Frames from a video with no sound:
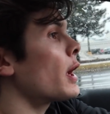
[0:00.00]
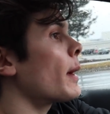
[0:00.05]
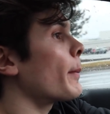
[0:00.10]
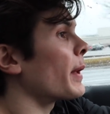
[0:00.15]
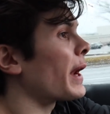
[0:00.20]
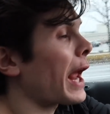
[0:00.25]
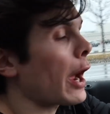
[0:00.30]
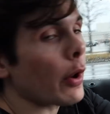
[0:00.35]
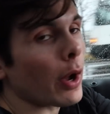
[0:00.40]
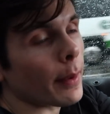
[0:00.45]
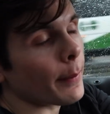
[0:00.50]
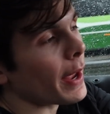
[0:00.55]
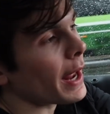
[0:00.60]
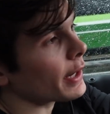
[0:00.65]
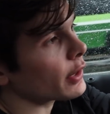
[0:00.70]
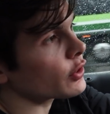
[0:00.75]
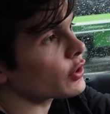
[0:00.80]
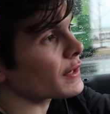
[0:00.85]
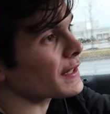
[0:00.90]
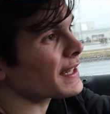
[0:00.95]
But now I'm
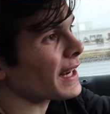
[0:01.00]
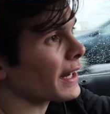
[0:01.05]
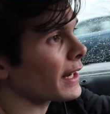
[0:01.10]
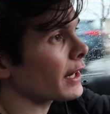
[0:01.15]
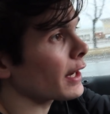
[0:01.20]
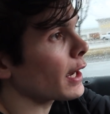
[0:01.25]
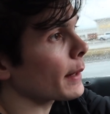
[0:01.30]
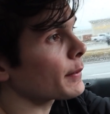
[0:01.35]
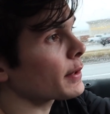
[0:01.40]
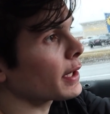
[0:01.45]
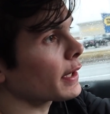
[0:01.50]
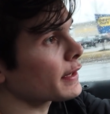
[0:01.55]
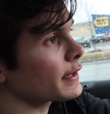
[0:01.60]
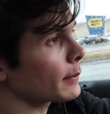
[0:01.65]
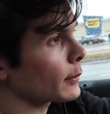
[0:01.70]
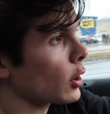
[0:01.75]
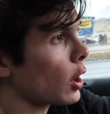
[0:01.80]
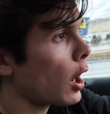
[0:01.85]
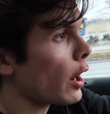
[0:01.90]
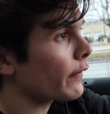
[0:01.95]
headed to Second Cup to get
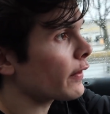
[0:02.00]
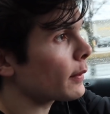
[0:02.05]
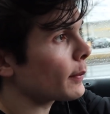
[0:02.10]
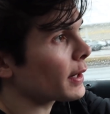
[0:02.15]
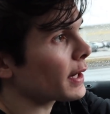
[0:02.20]
some coffee,